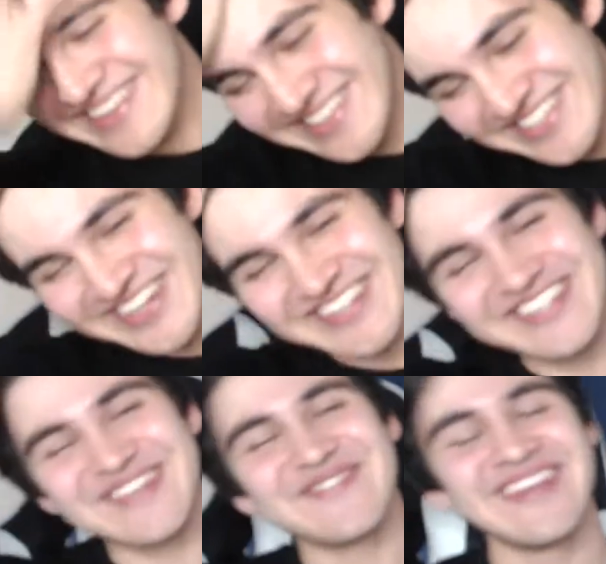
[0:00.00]

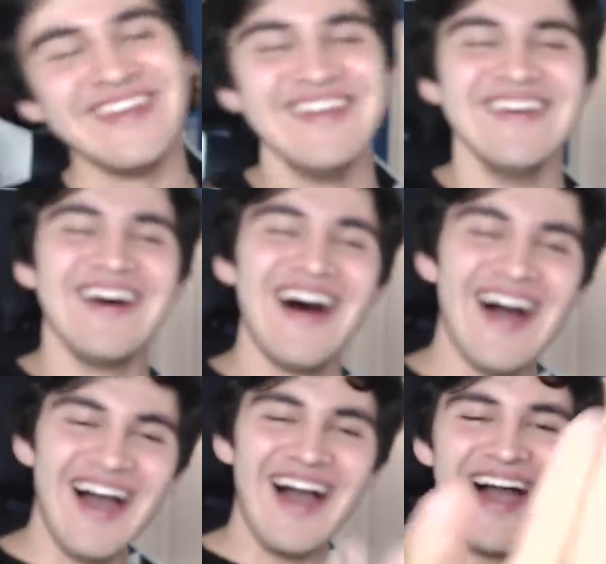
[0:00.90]
judging me.
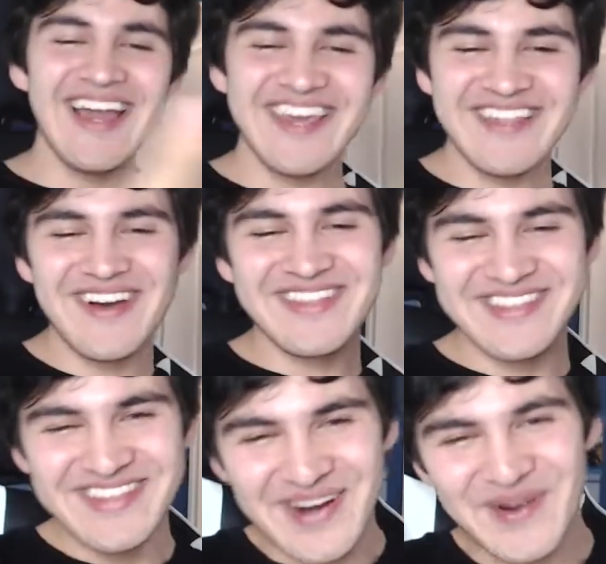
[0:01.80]
I cannot
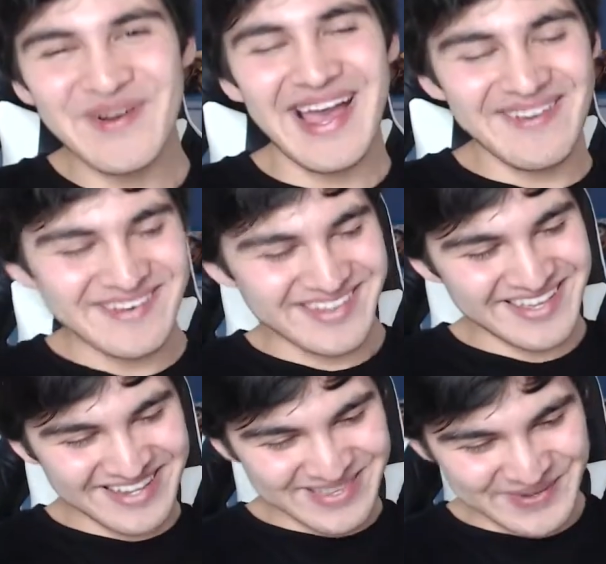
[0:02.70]
know
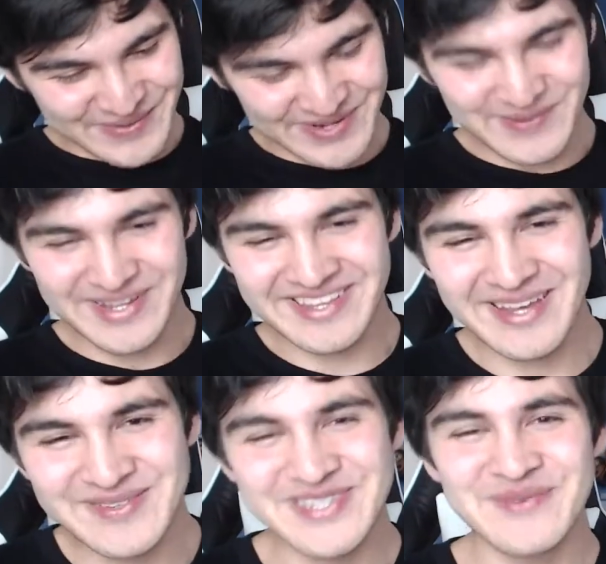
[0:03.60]
everything in the world when it
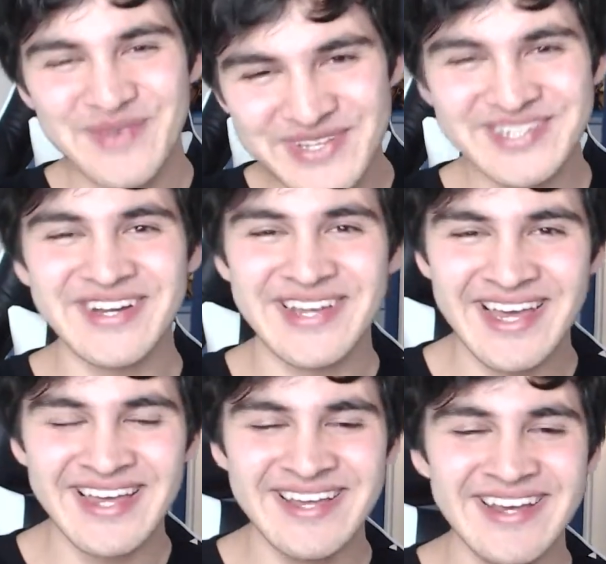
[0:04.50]
comes to music,
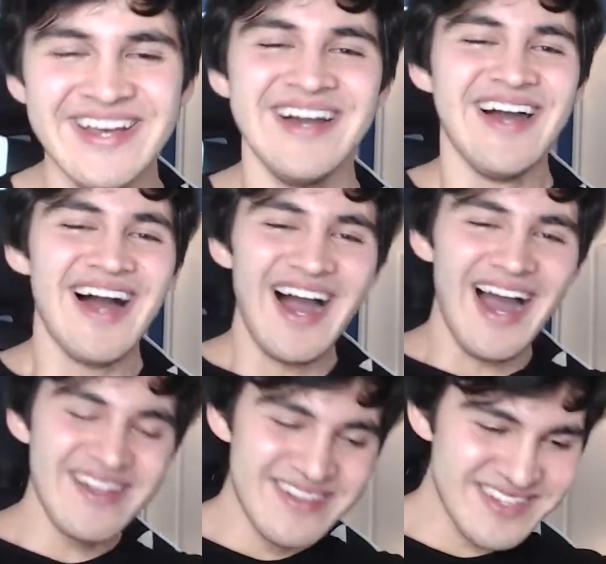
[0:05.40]
okay? I
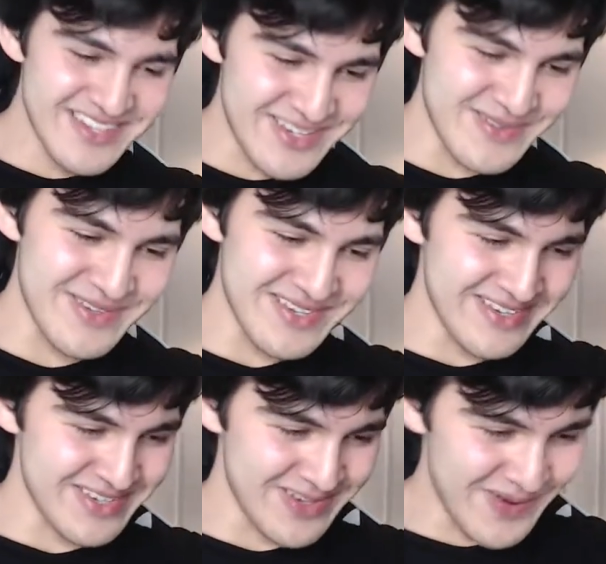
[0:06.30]
listen to
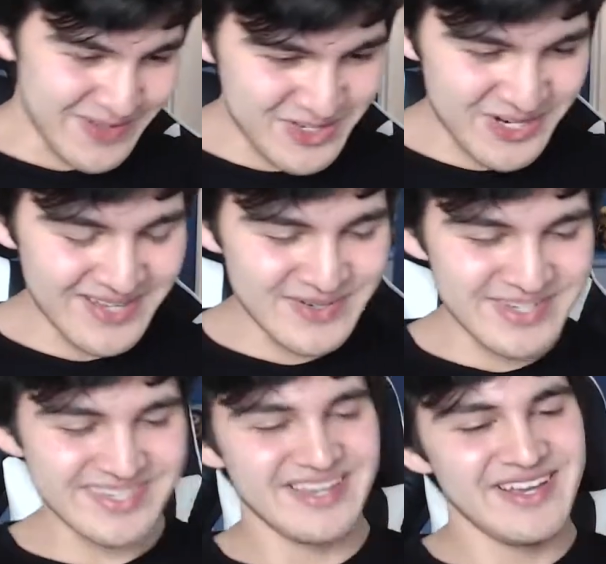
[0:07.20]
certain
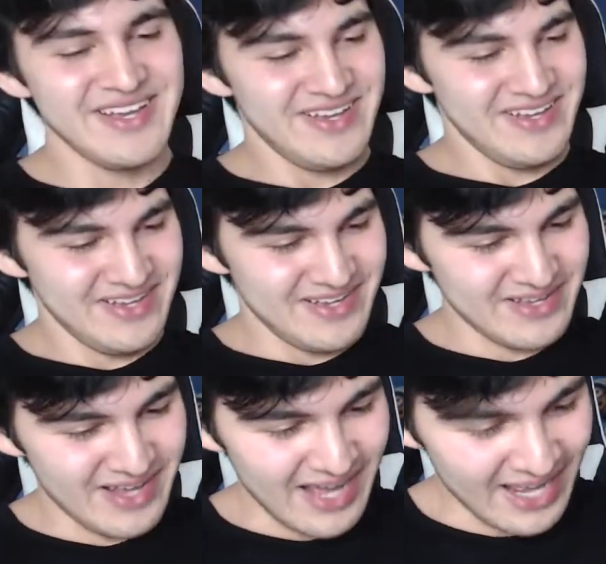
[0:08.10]
genres.
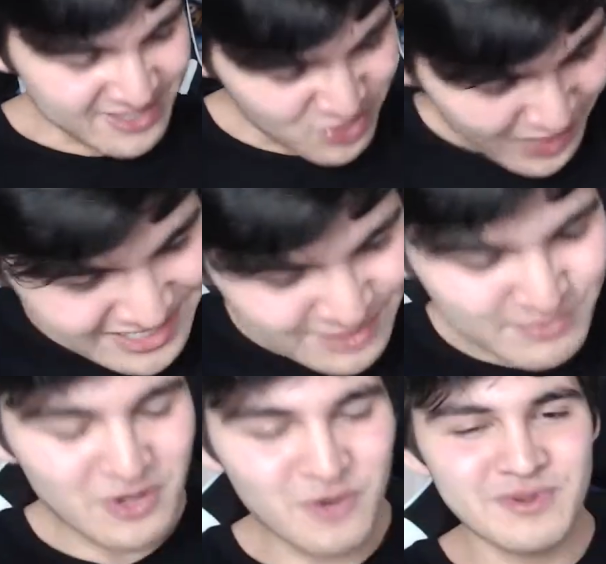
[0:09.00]
I try to
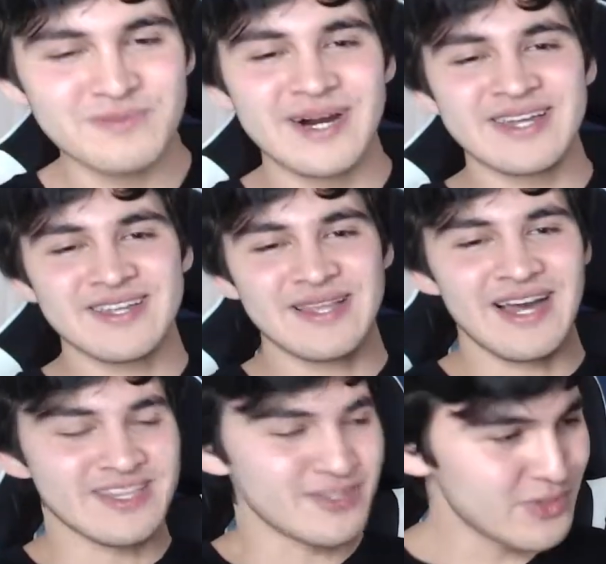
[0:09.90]
be open-minded. I
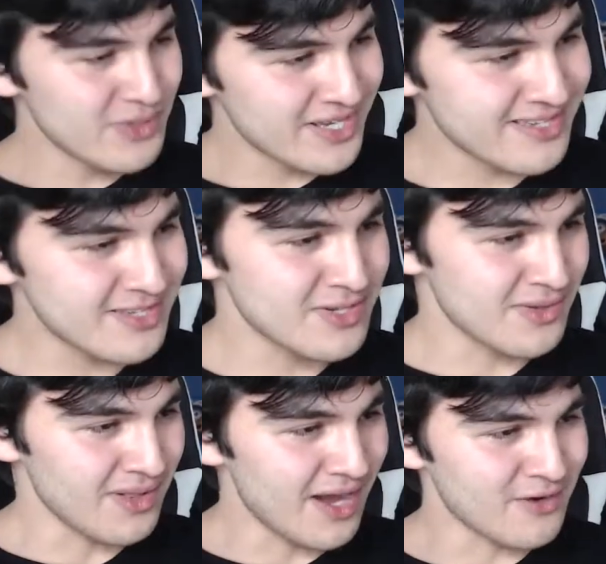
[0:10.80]
do listen to a
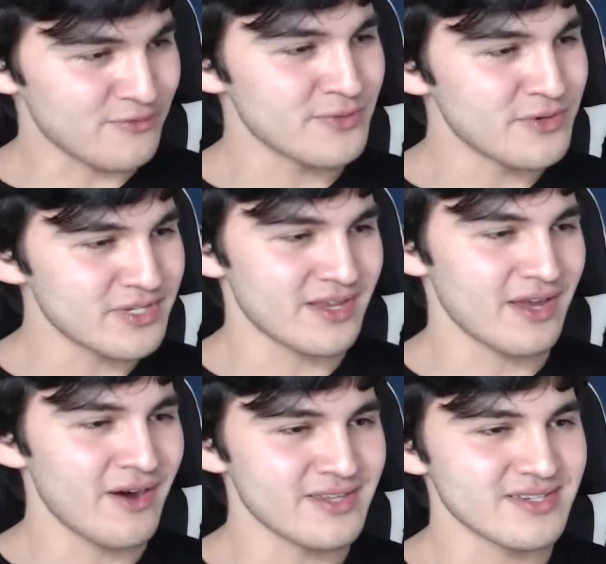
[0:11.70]
lot of music,
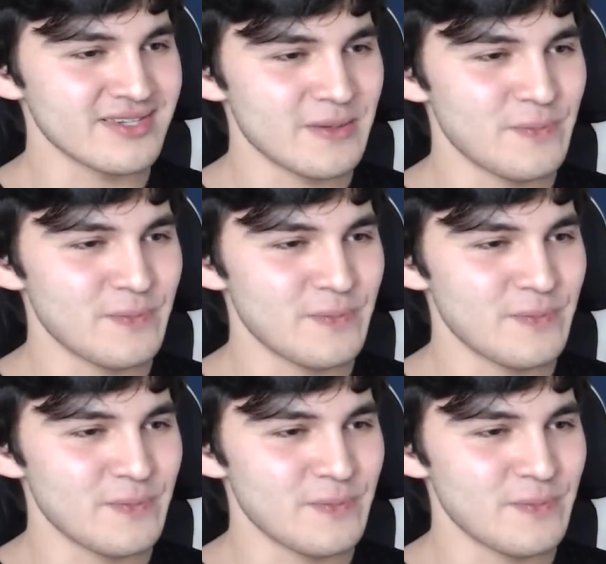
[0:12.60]
honestly.